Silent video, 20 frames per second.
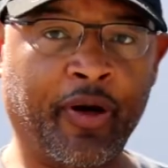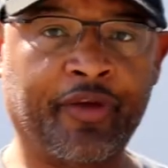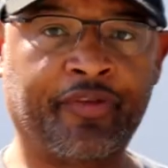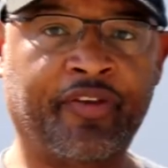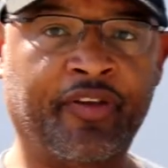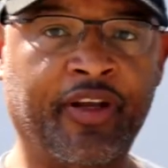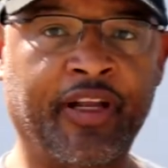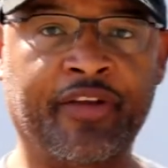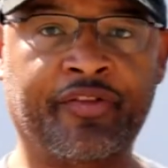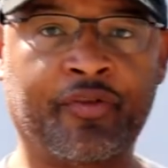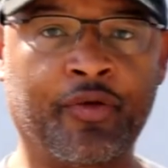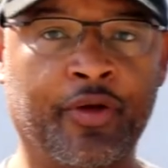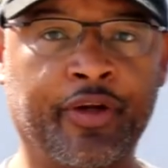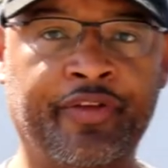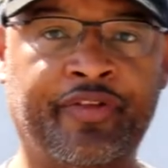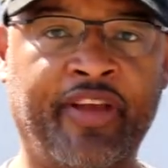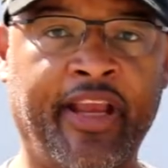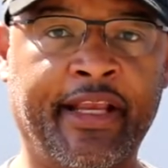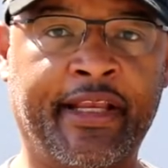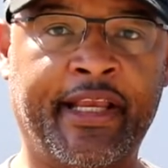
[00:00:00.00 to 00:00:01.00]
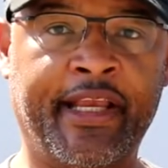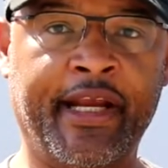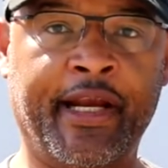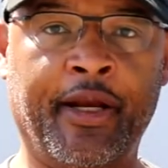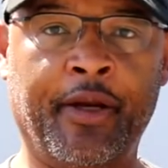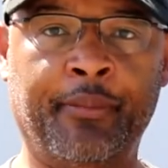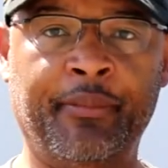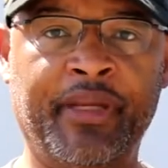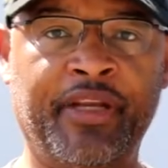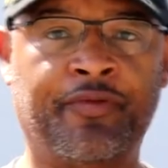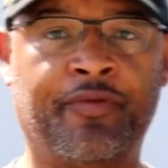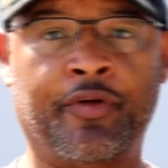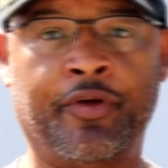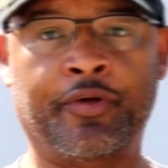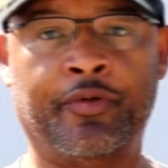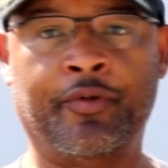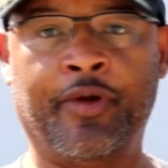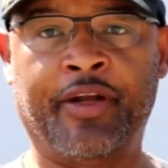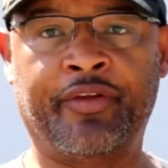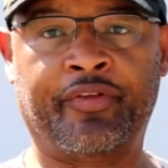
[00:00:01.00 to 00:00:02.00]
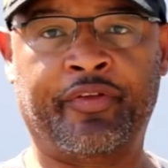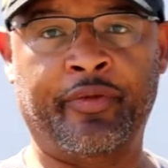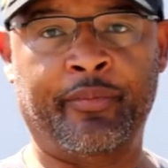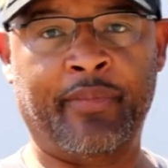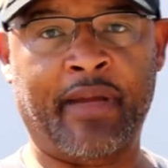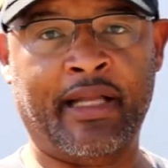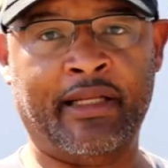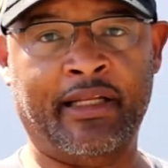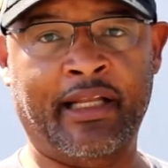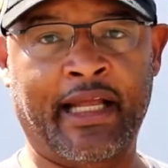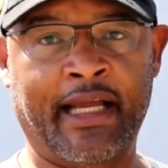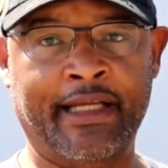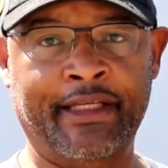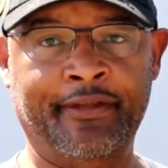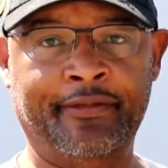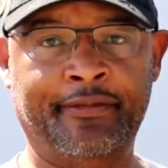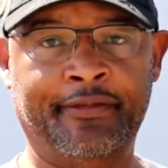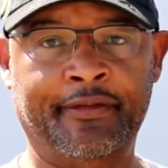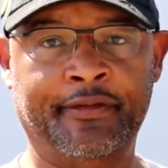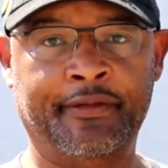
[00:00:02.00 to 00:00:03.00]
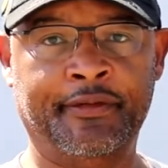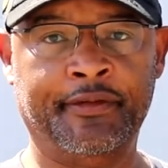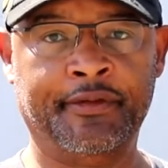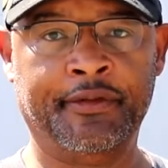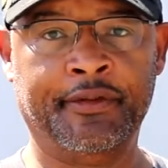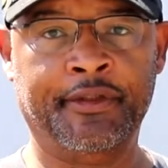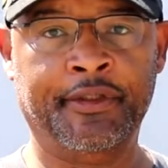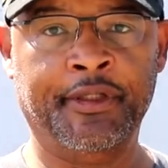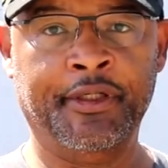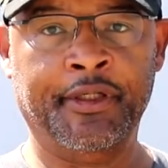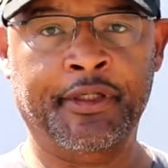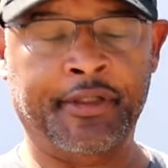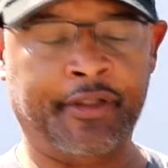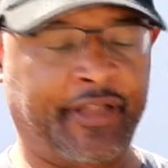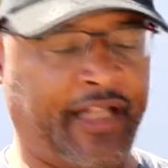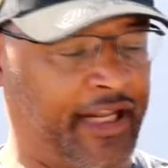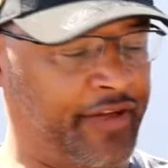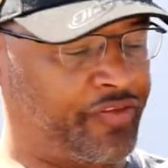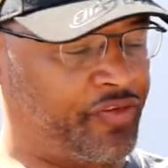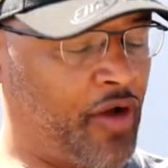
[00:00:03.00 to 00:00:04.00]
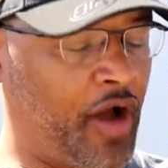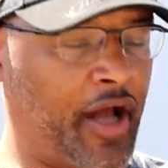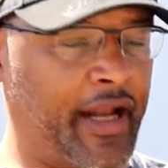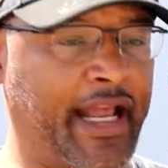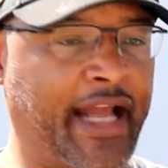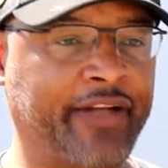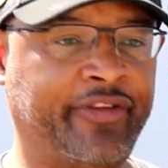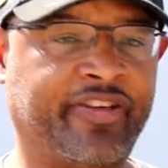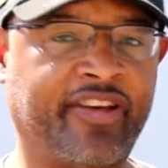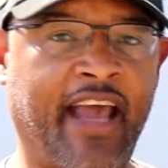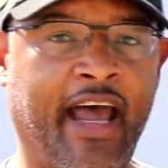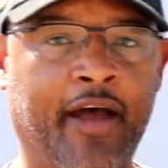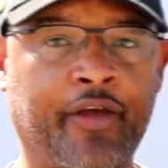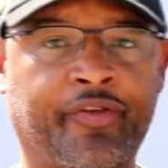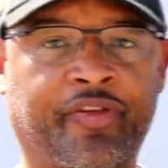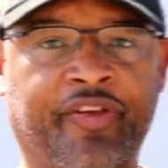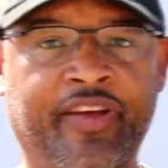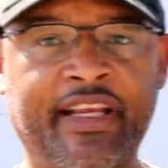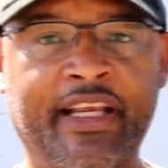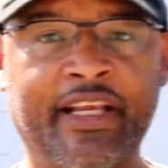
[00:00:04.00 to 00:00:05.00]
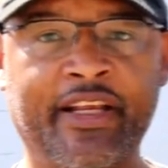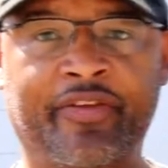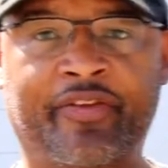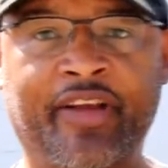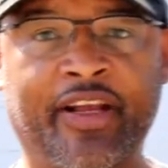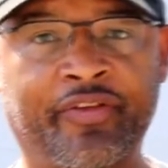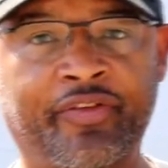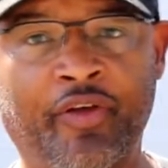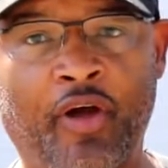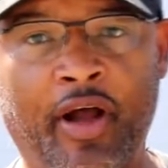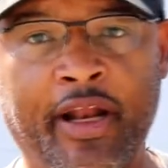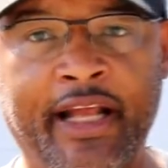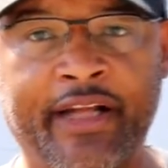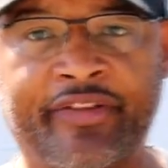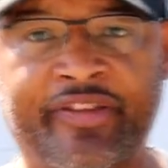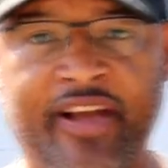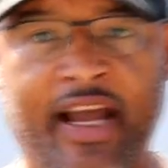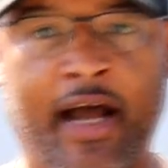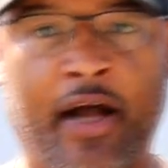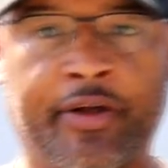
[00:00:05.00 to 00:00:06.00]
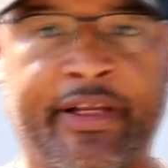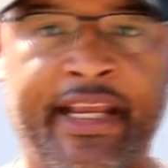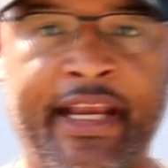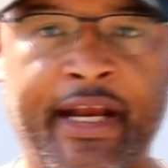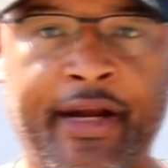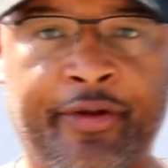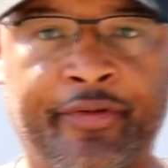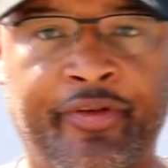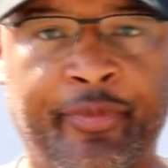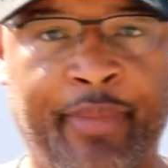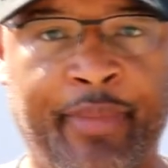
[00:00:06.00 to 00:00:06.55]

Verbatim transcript: person that's going to take care of me for the rest of my life. That's all that child sees. That's all that child cares